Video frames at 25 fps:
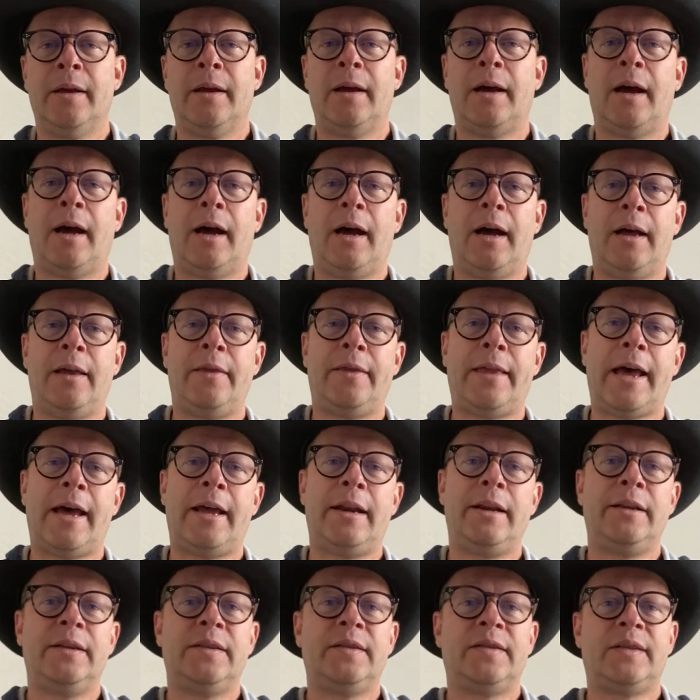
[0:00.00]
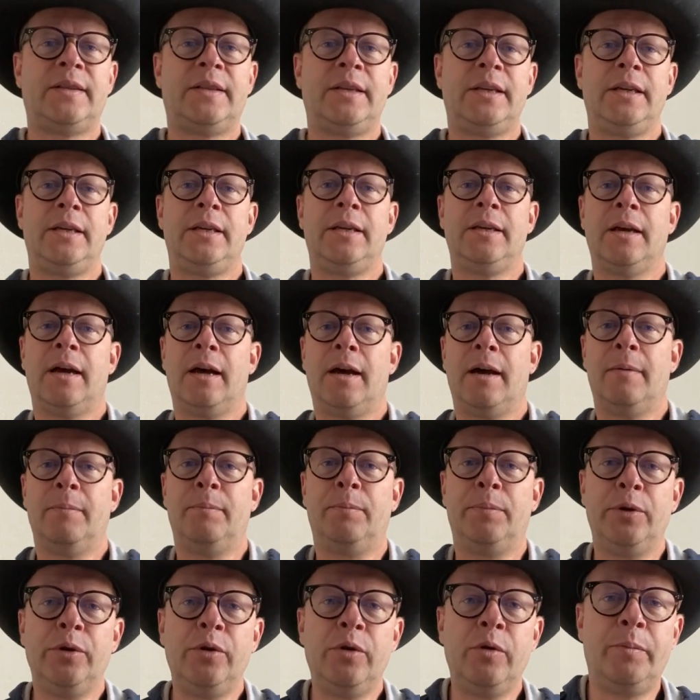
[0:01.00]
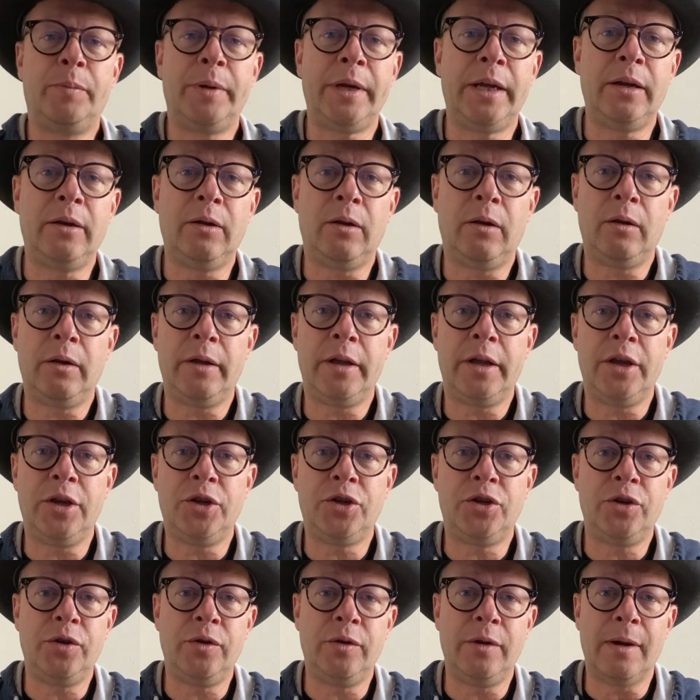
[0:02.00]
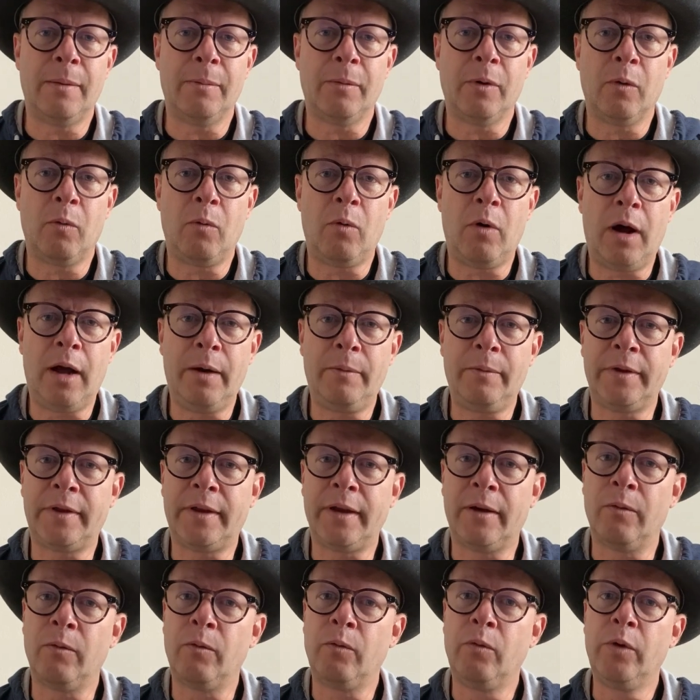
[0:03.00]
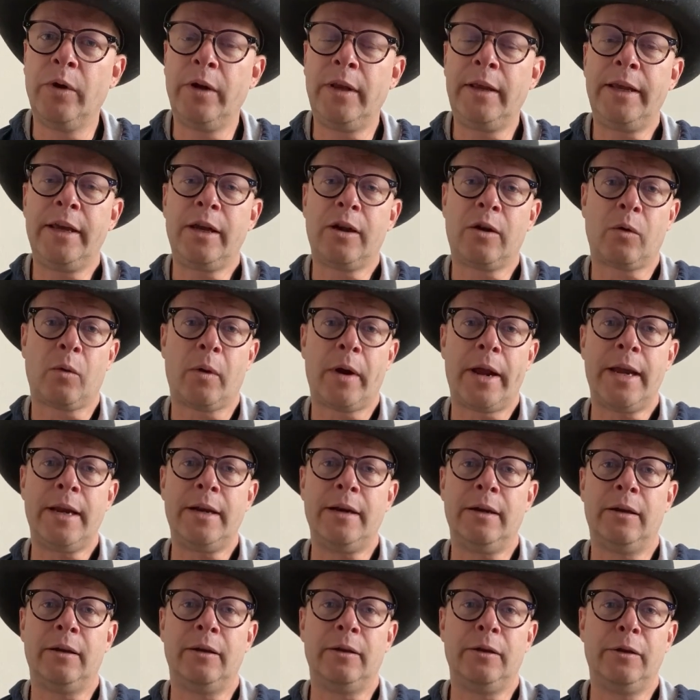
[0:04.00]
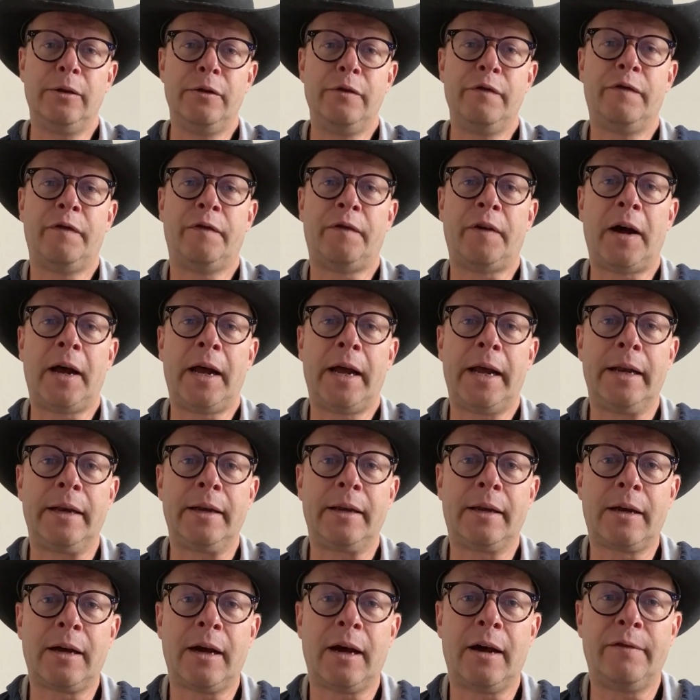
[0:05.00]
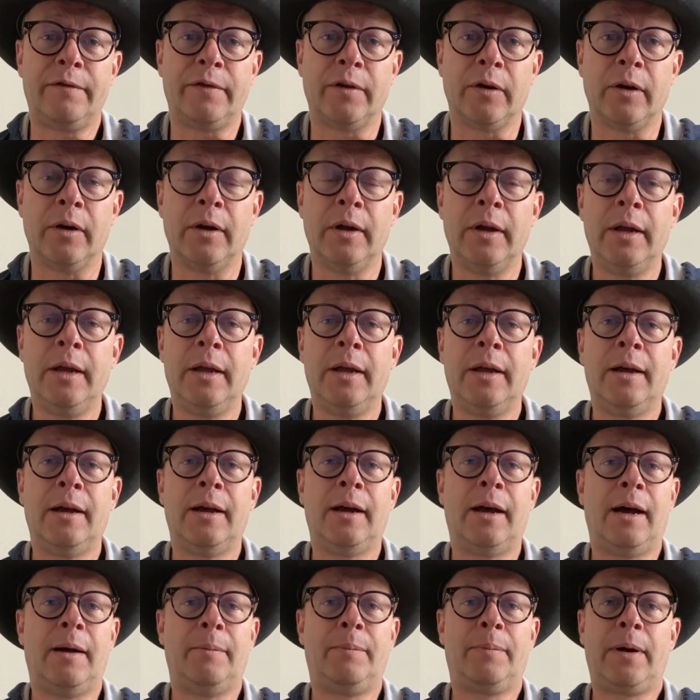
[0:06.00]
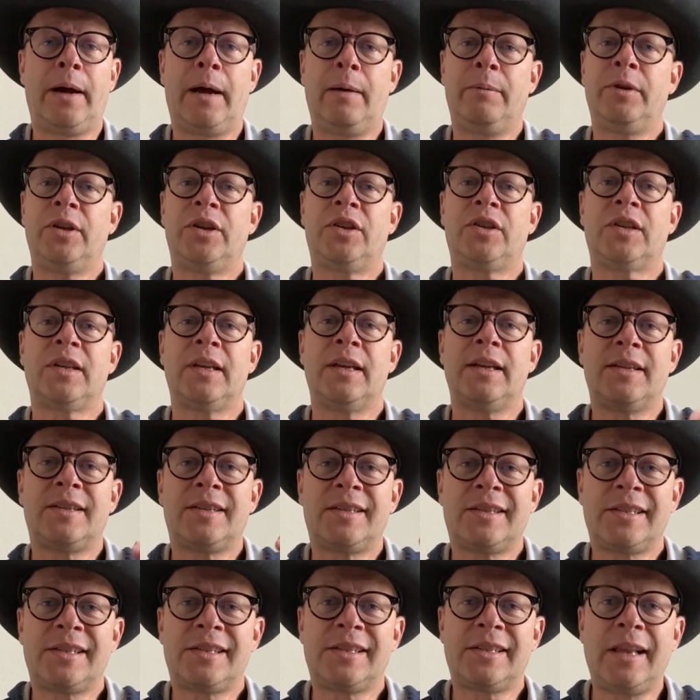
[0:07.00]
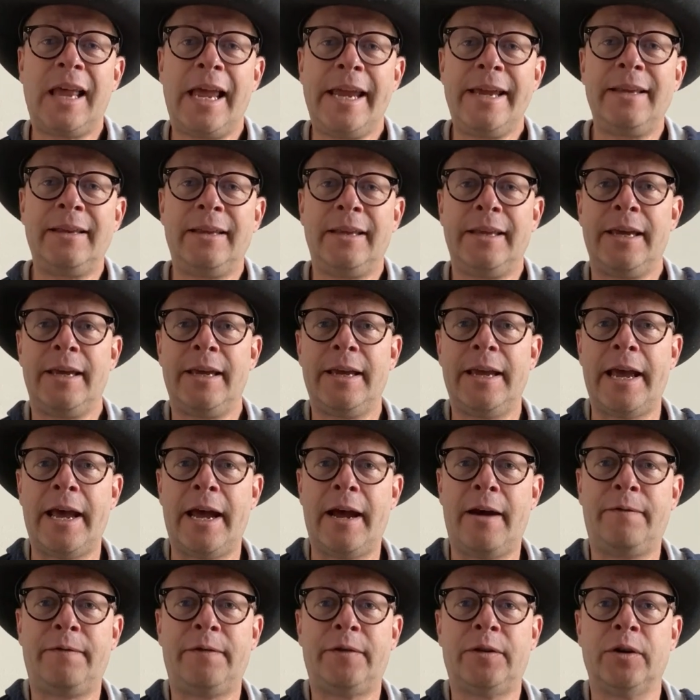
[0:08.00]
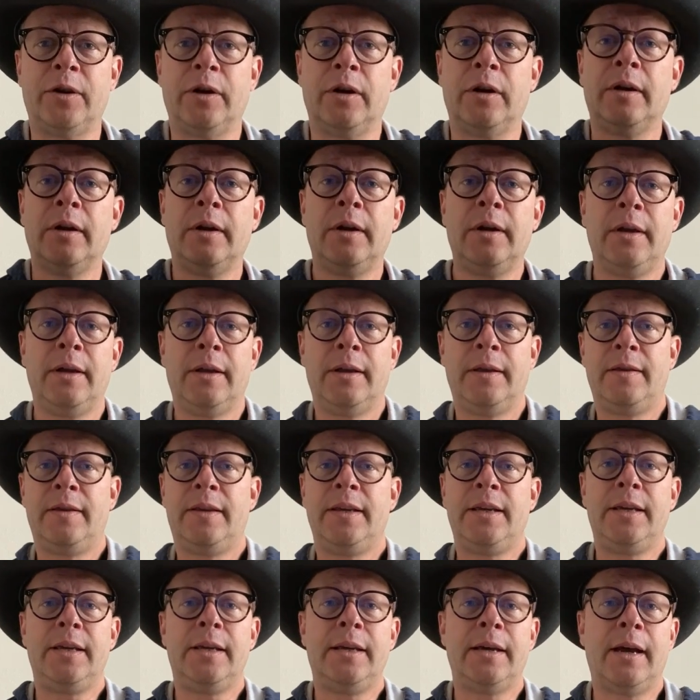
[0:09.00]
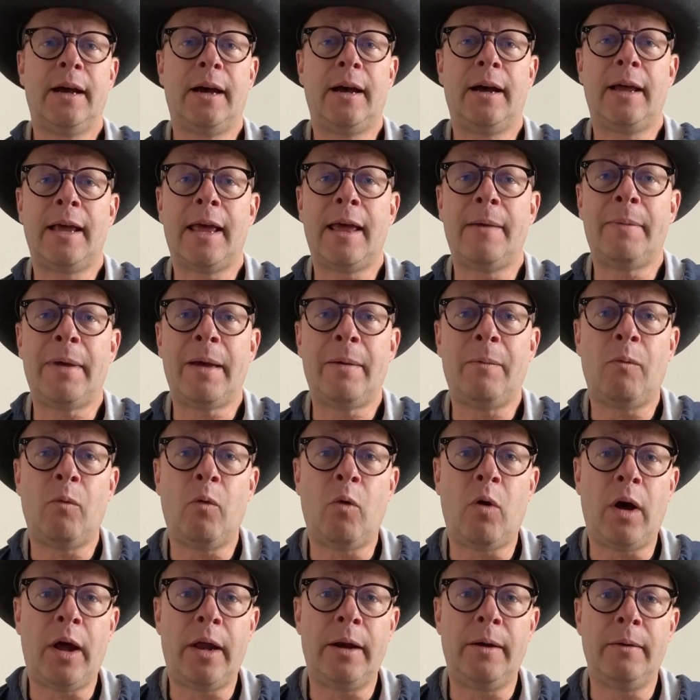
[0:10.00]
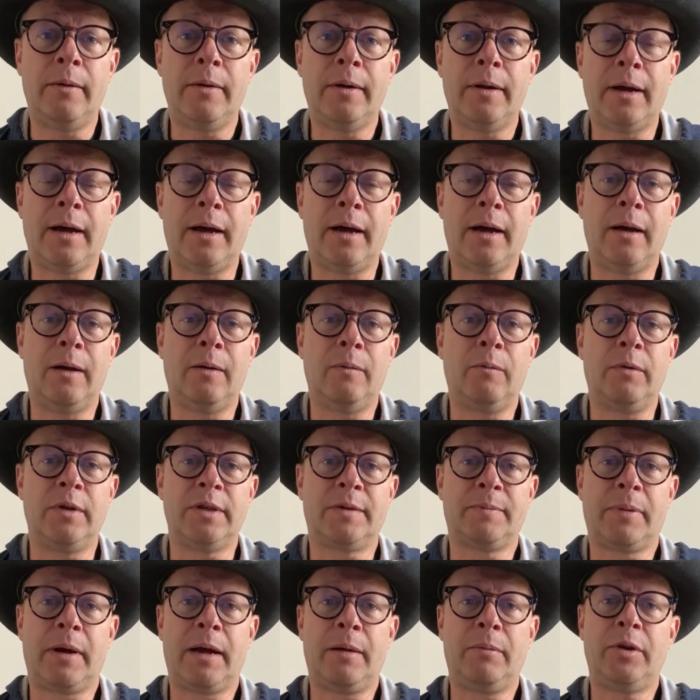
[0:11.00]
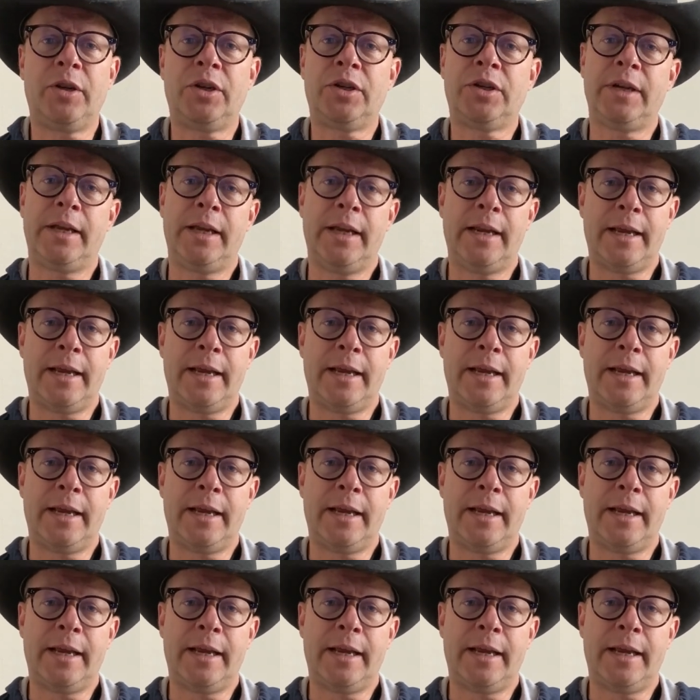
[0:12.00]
That is the Blue Beetle issue #1 with that really great Lou Fine cover, published slightly after the MM1 was published.